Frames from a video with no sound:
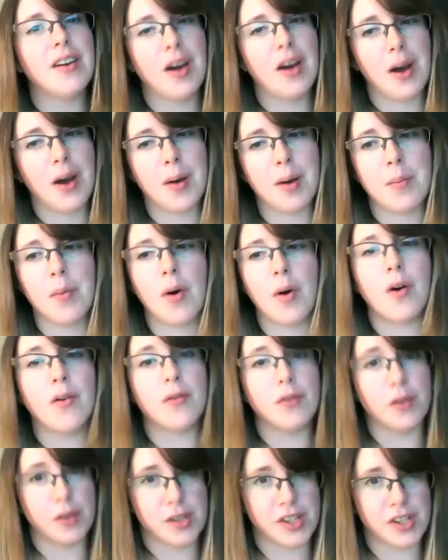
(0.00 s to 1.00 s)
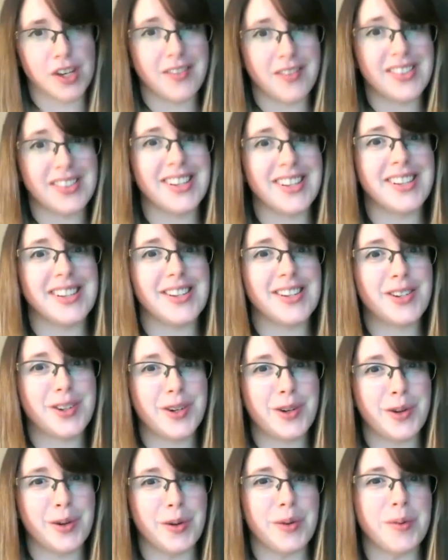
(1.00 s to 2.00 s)
of your services
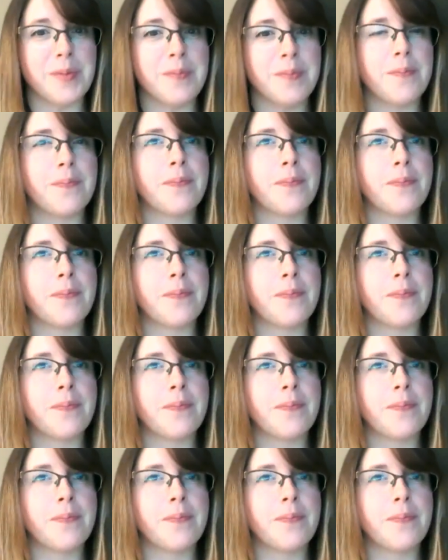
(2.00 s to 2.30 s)
too.